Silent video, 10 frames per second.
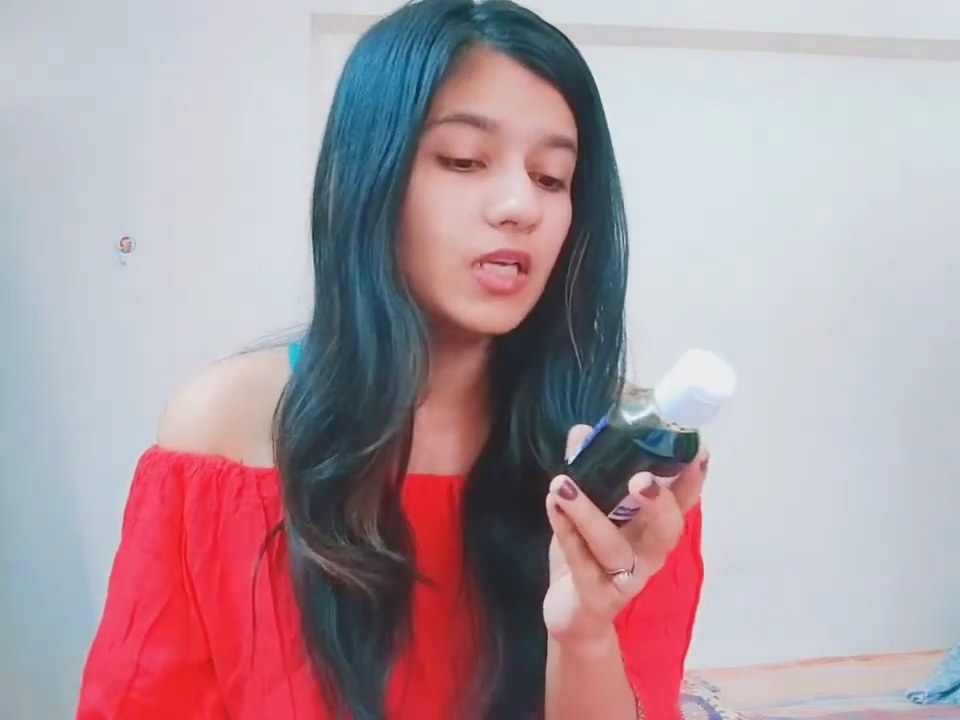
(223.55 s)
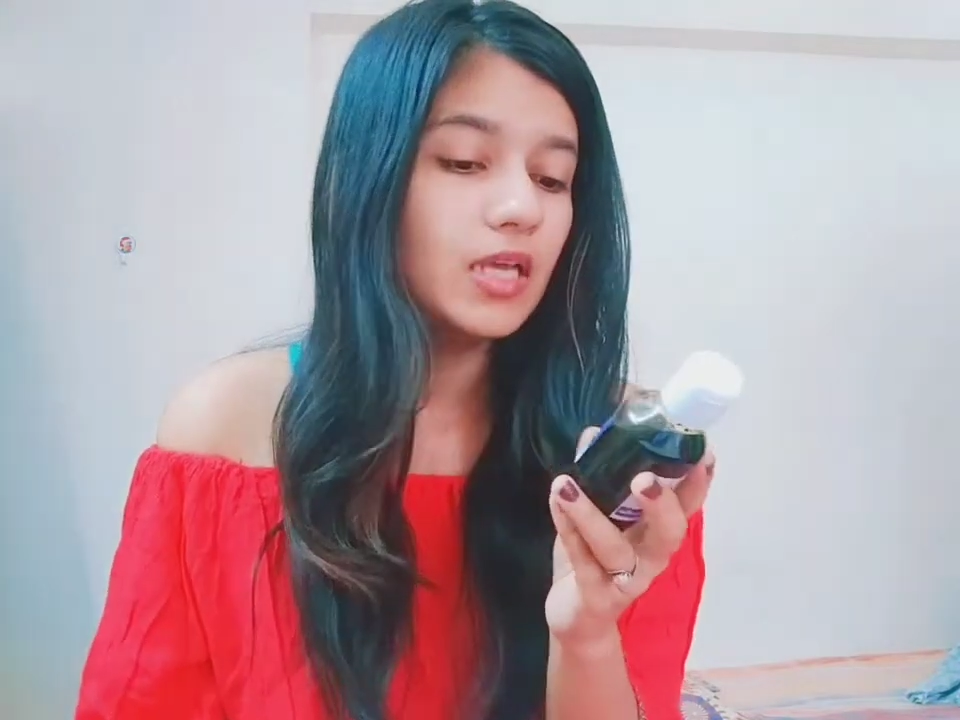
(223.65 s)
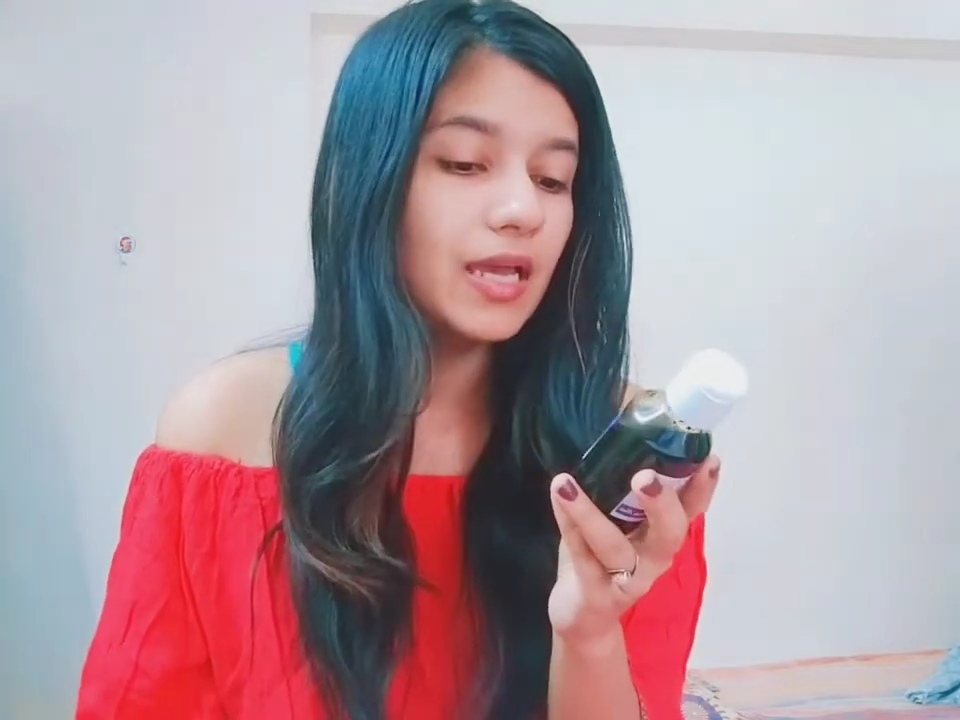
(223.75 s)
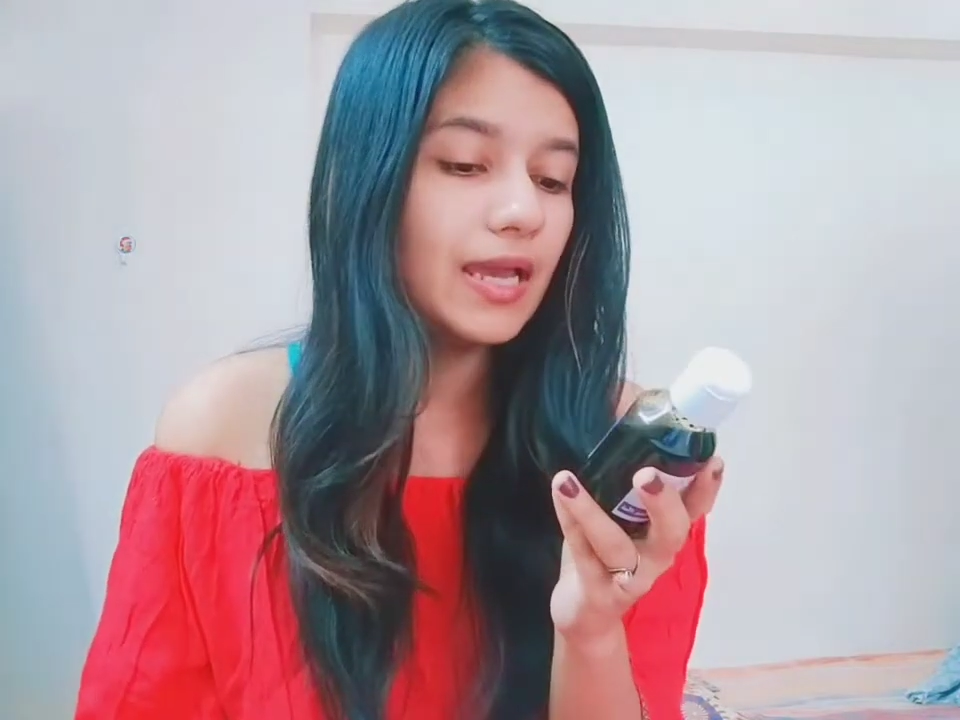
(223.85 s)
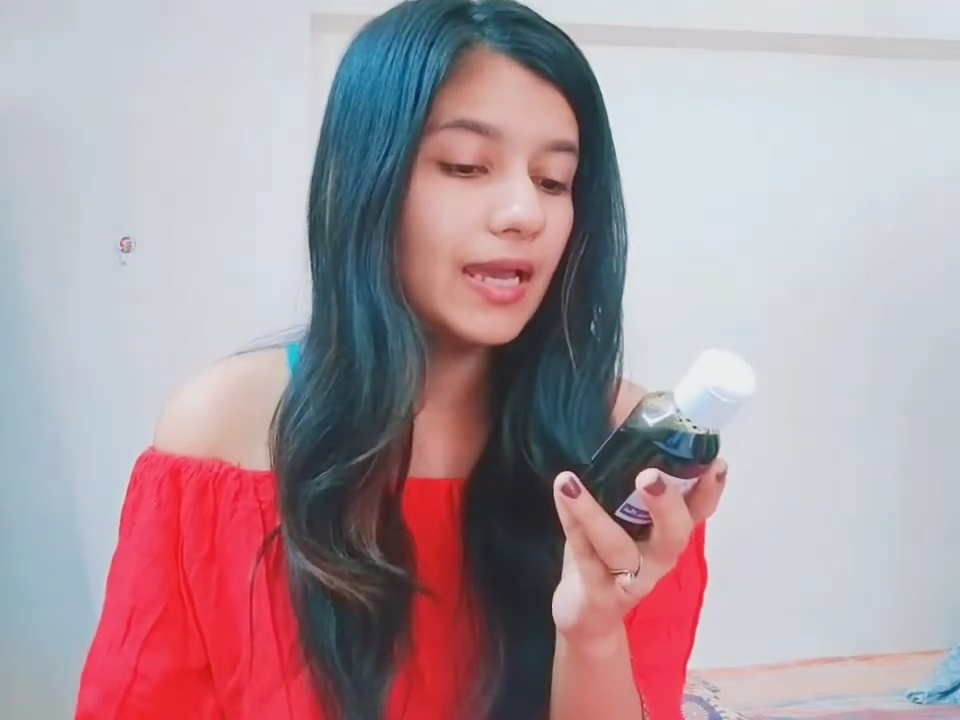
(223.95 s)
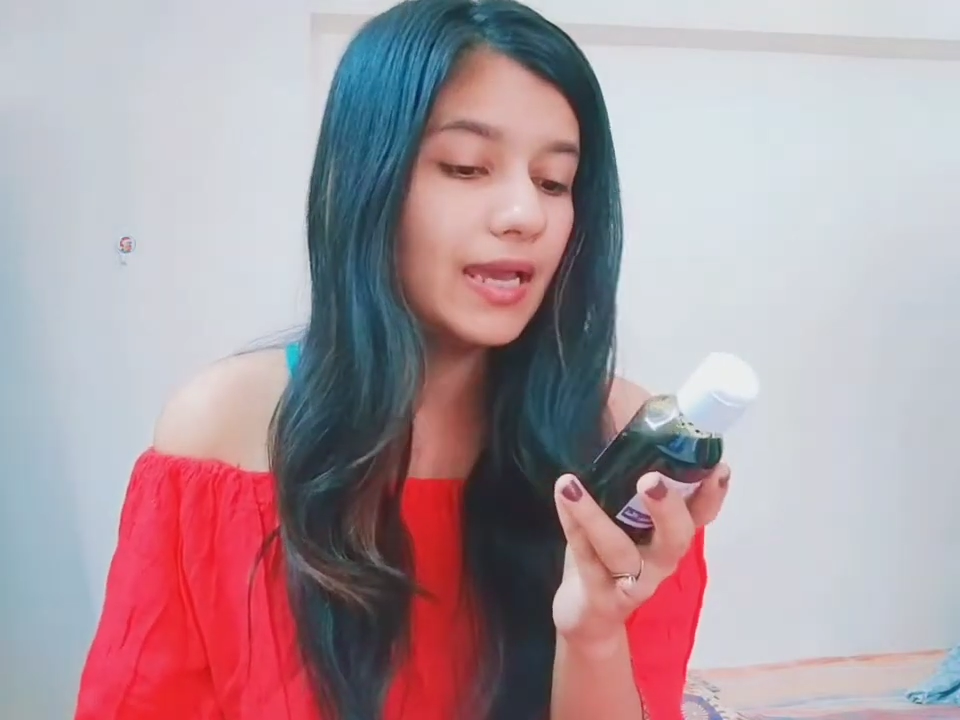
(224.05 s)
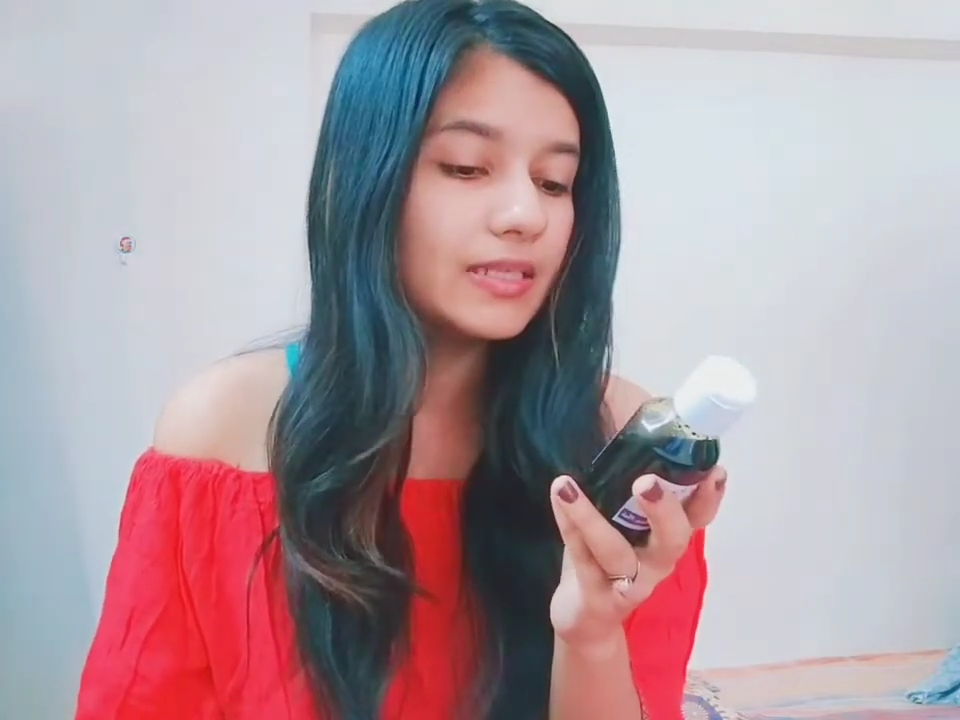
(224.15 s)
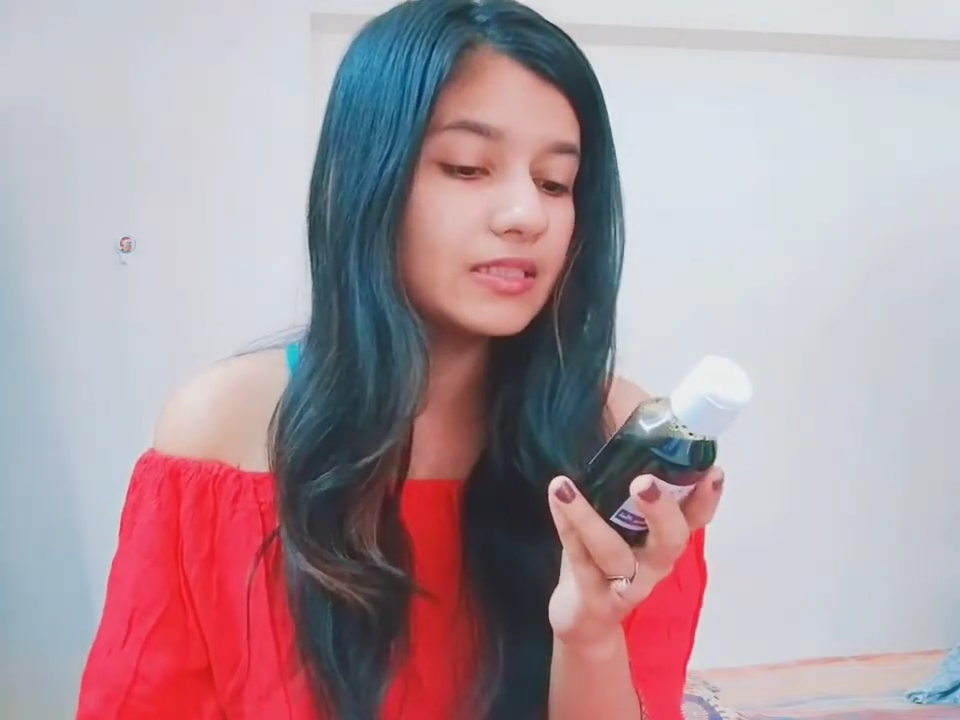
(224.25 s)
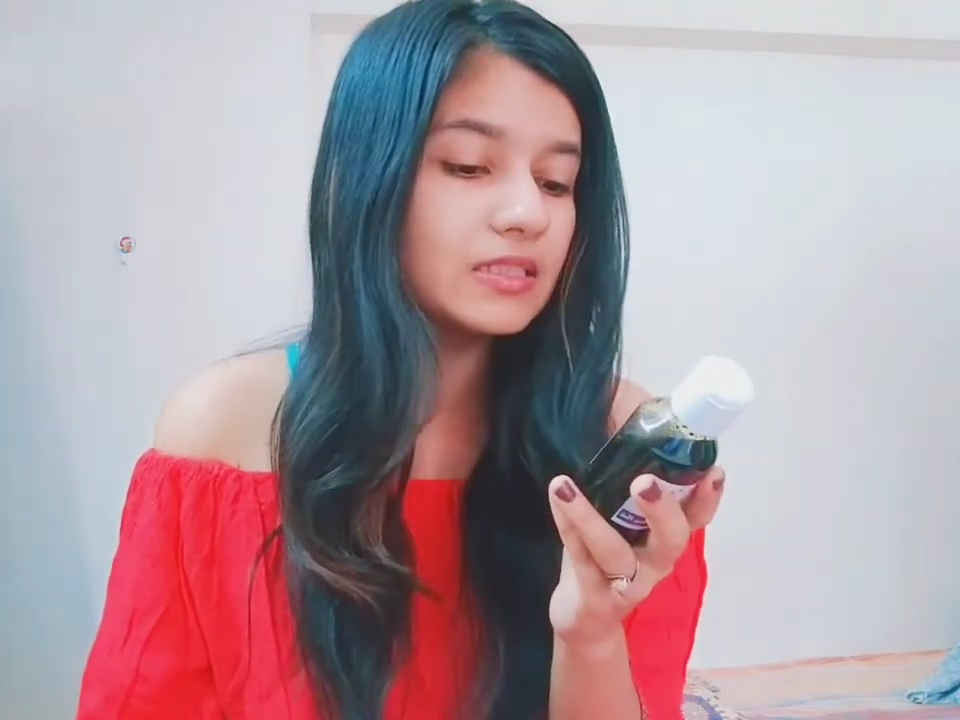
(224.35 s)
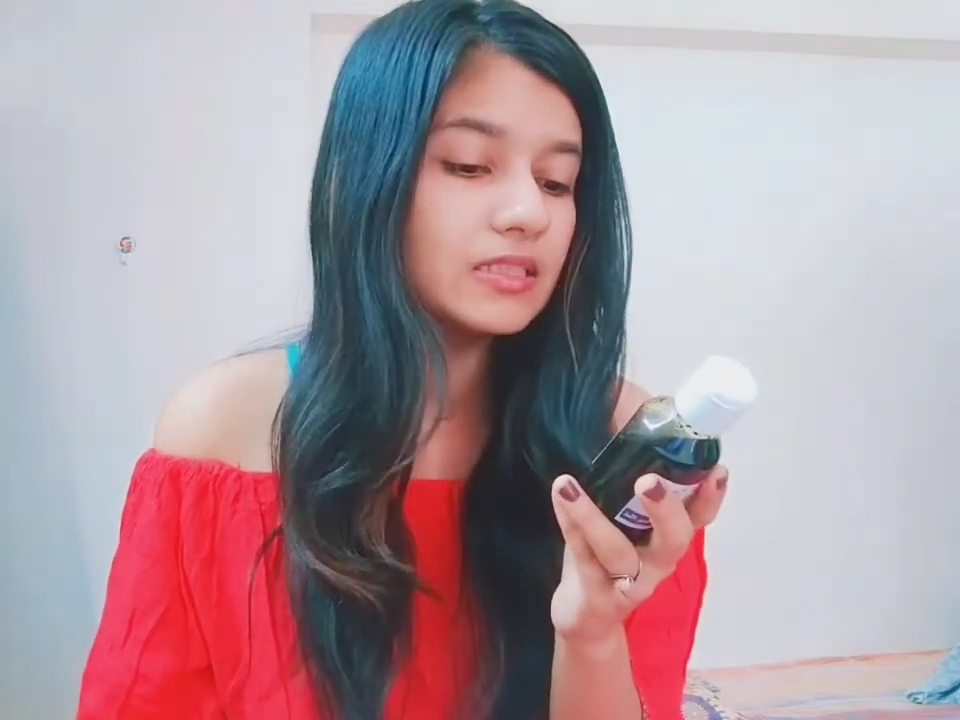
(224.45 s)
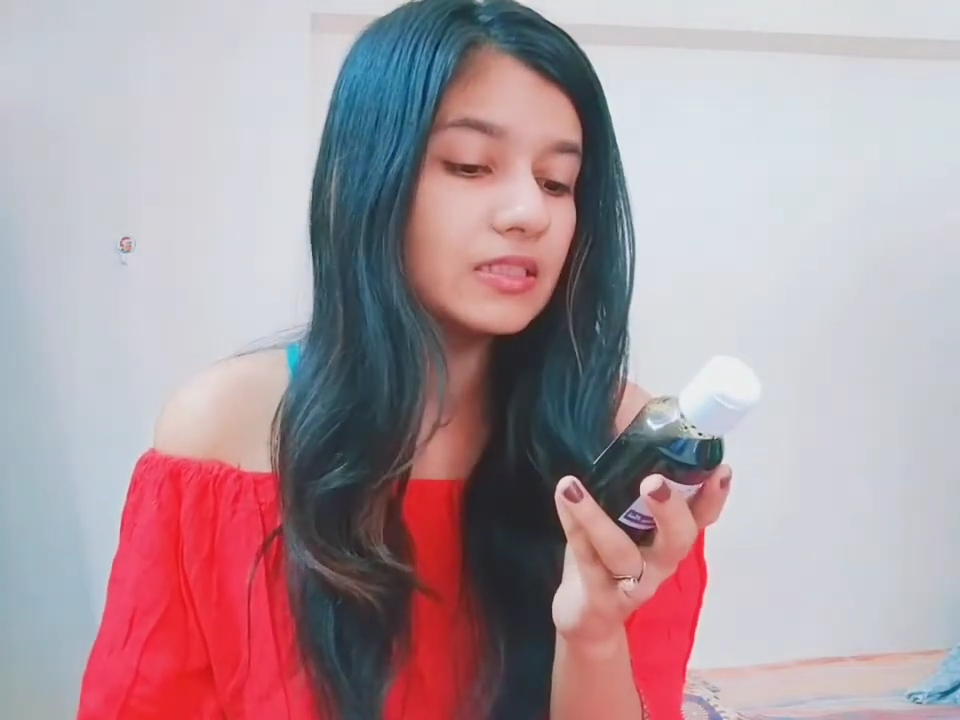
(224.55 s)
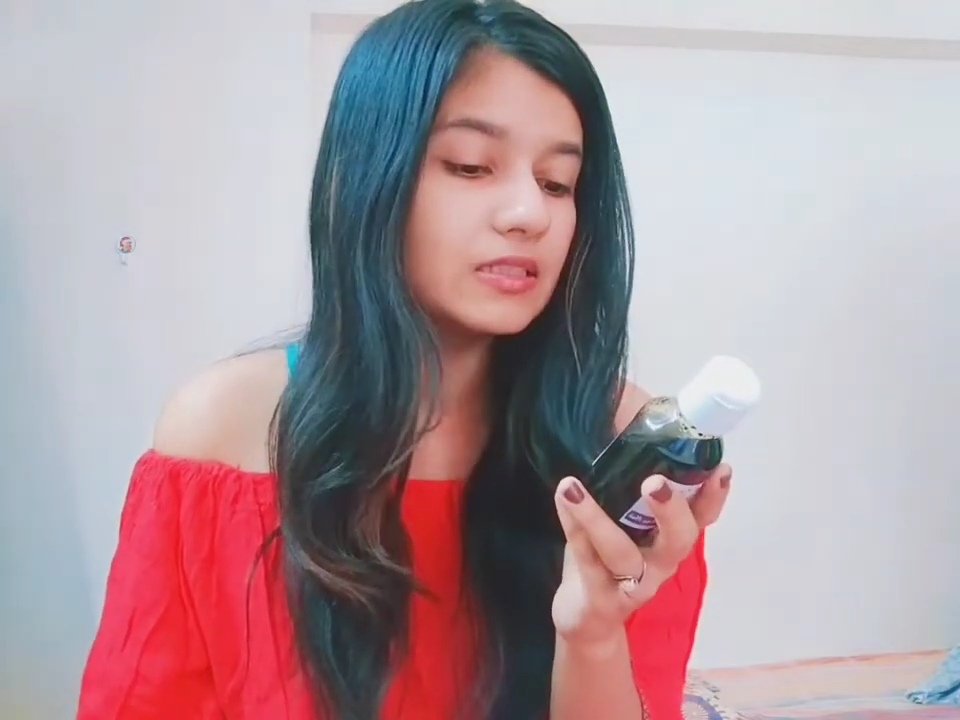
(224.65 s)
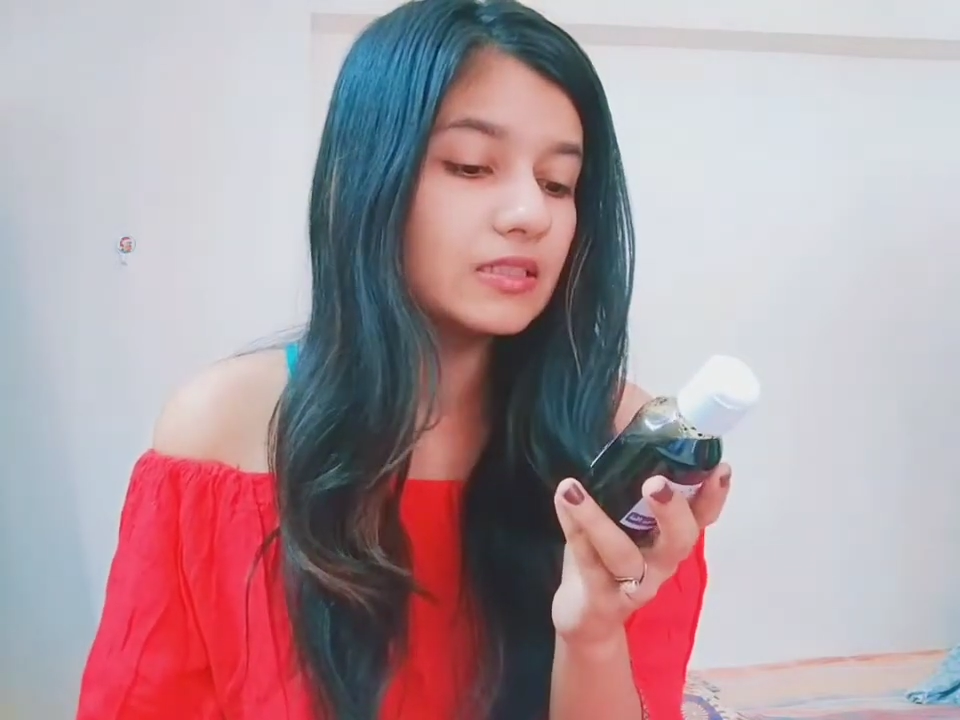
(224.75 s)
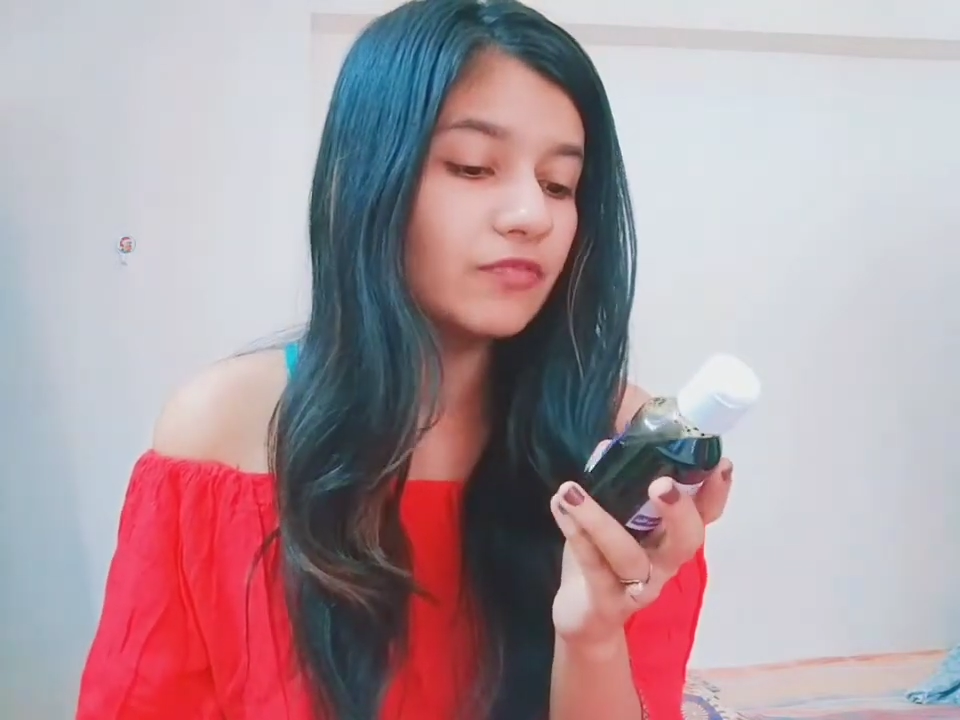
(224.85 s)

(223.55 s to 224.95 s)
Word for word: And the